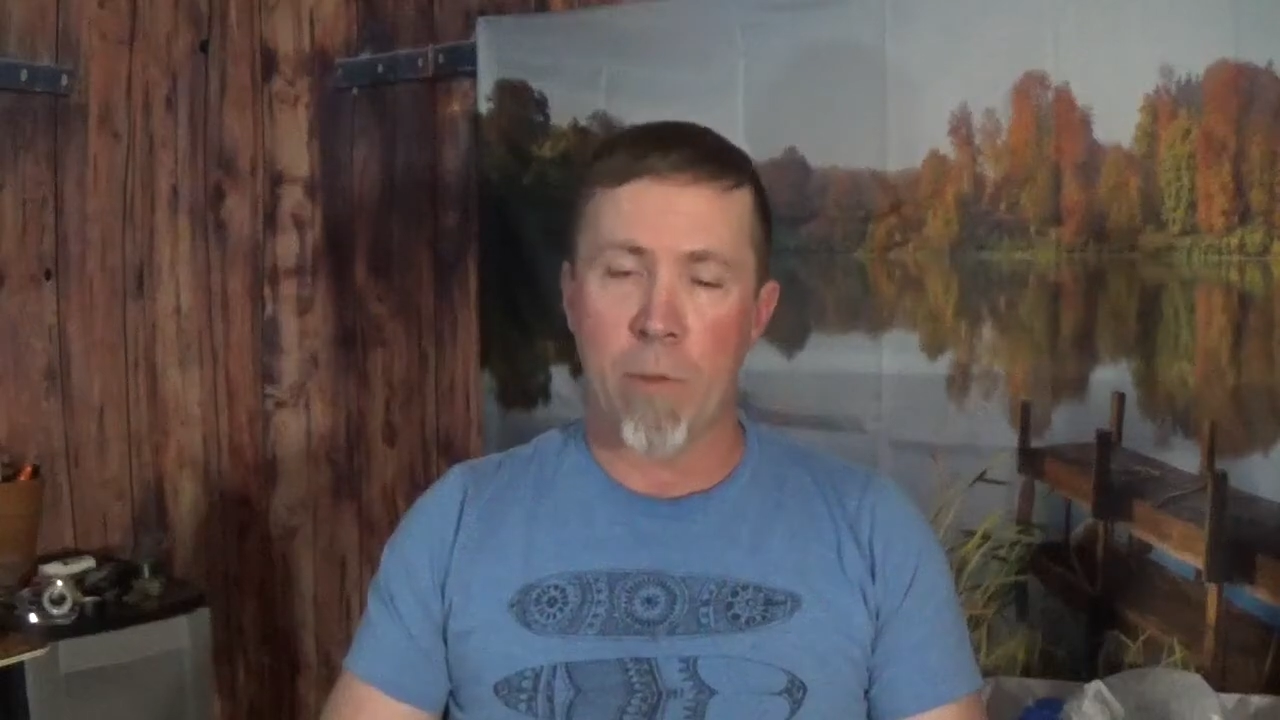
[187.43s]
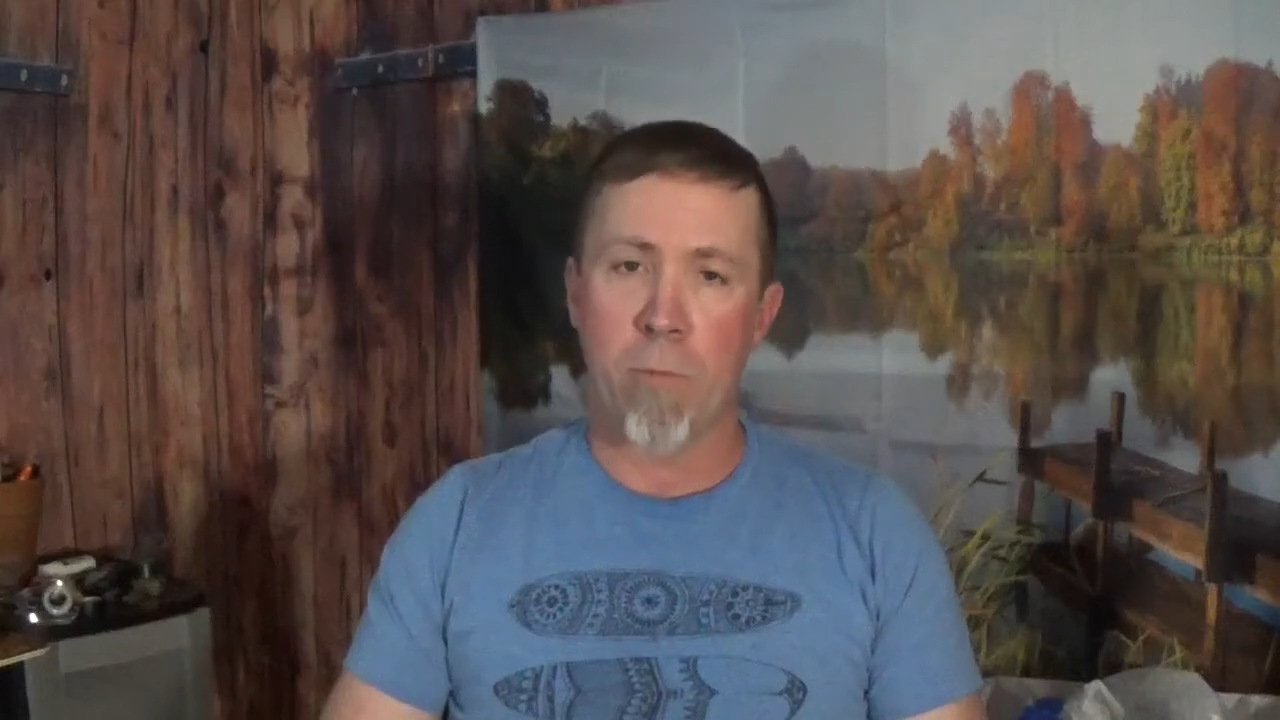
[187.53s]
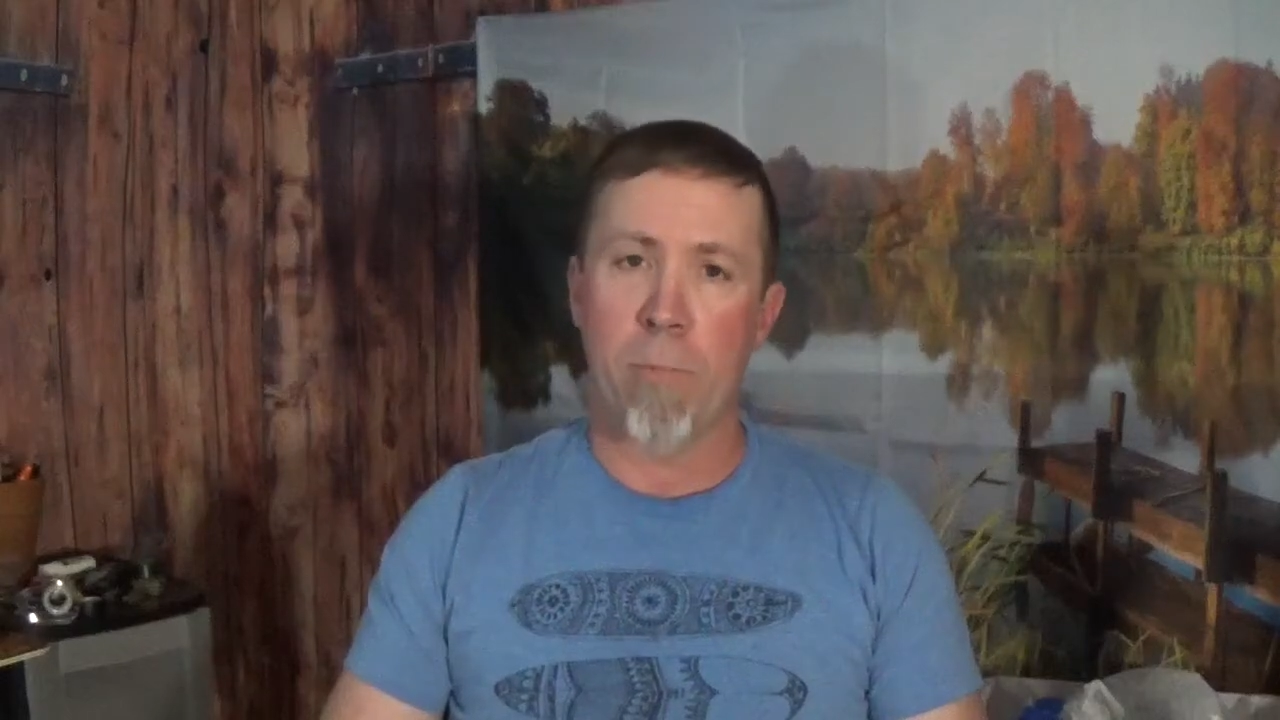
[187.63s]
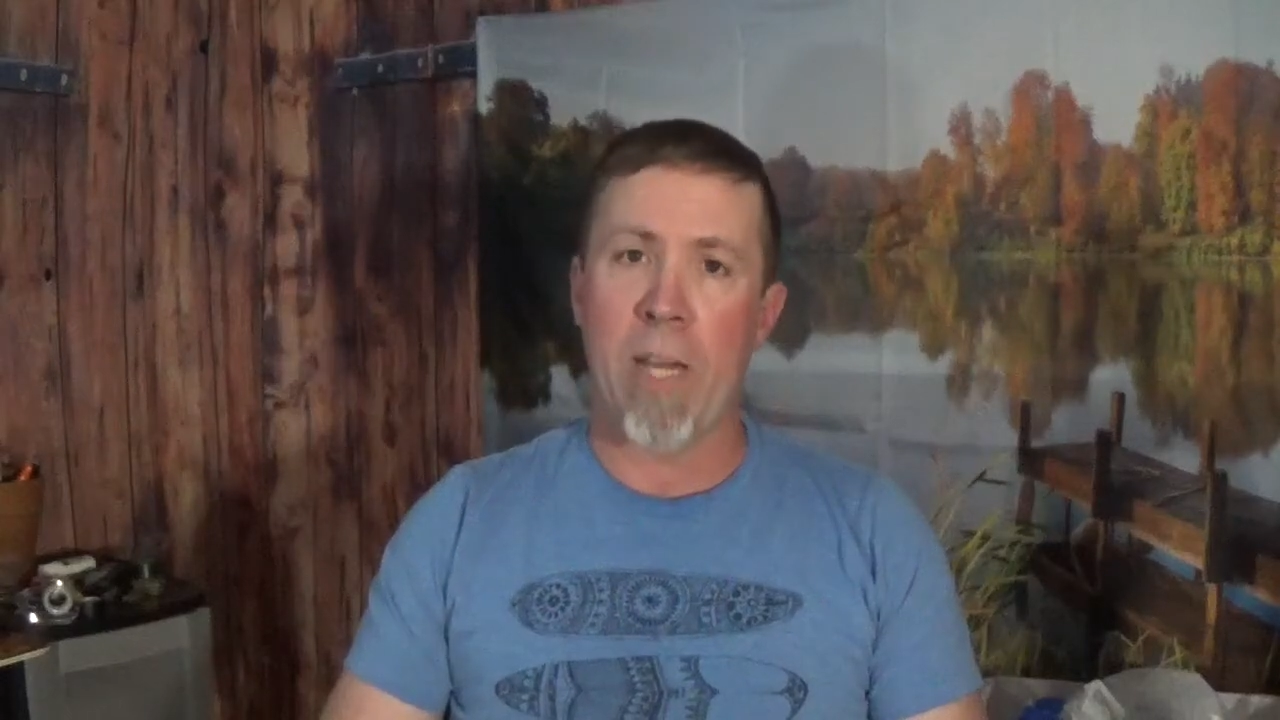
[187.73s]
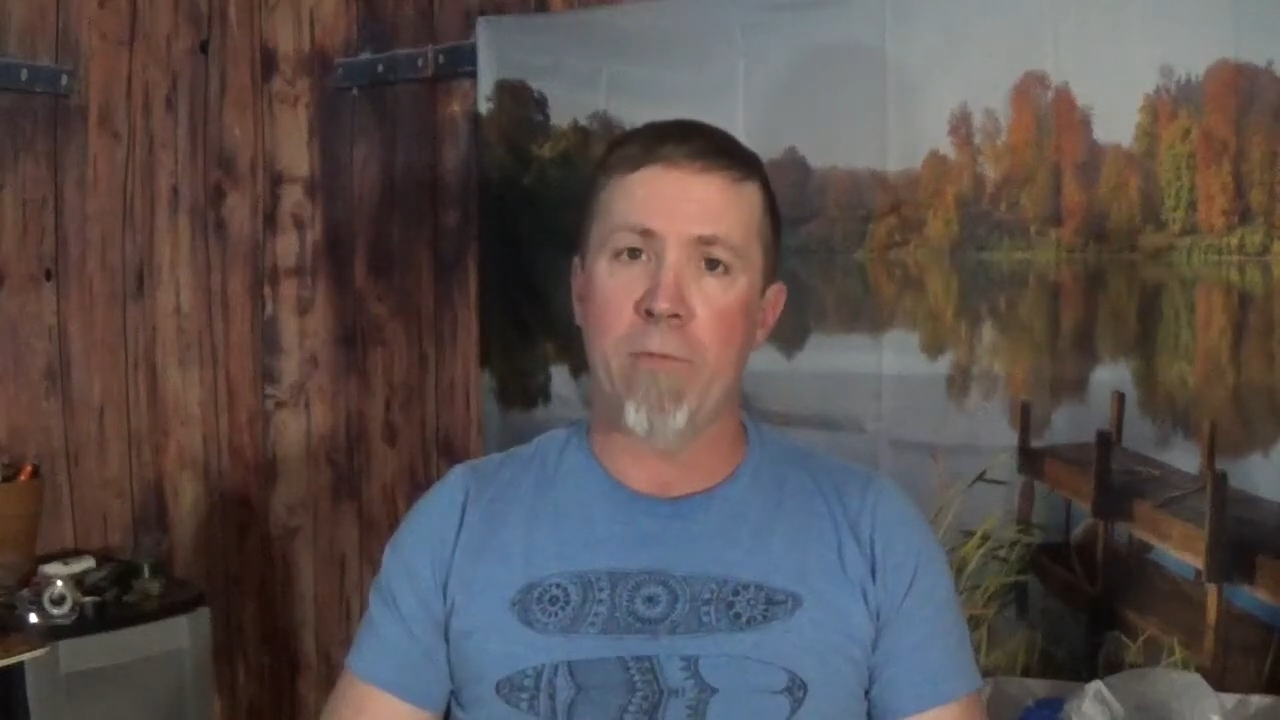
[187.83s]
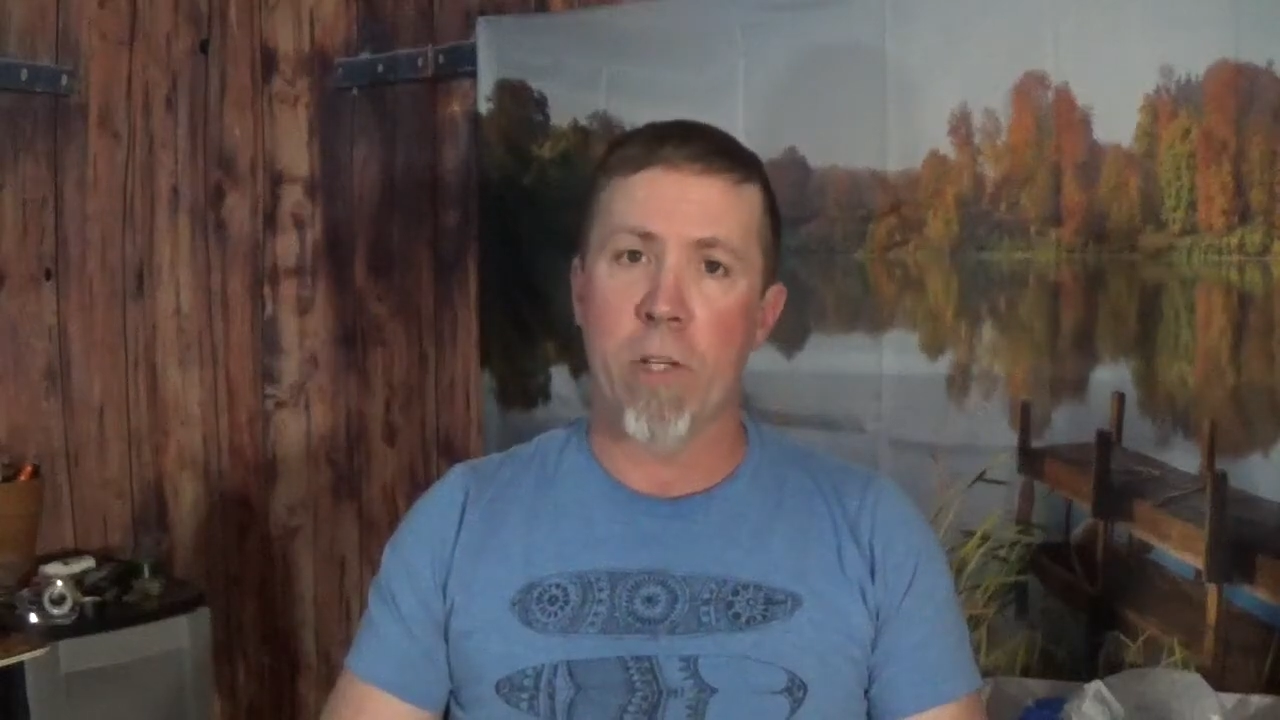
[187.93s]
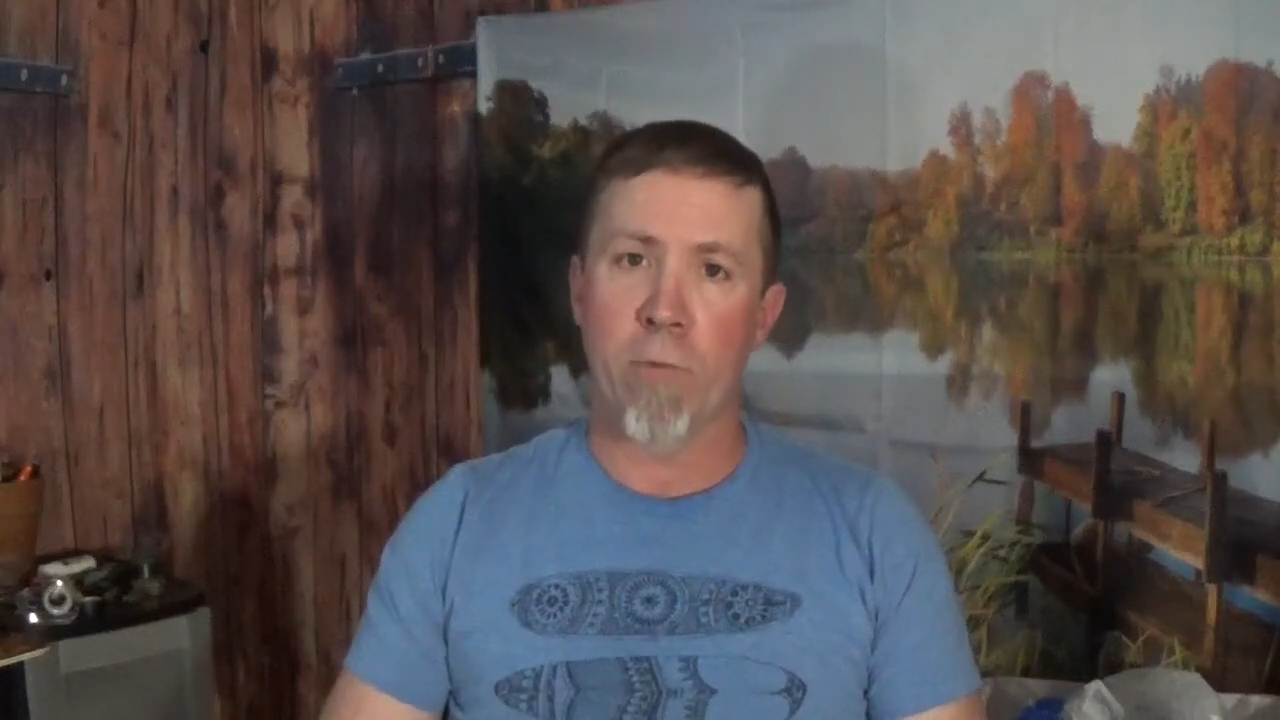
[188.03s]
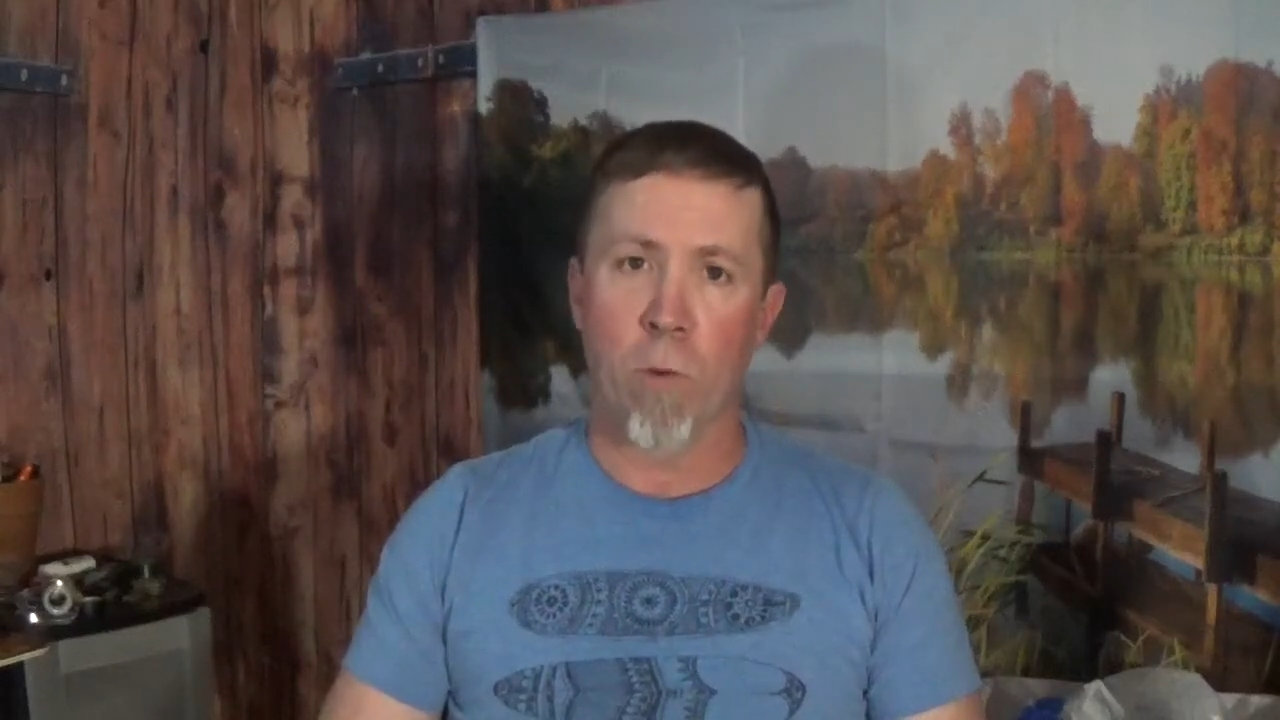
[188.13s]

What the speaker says: on some panfish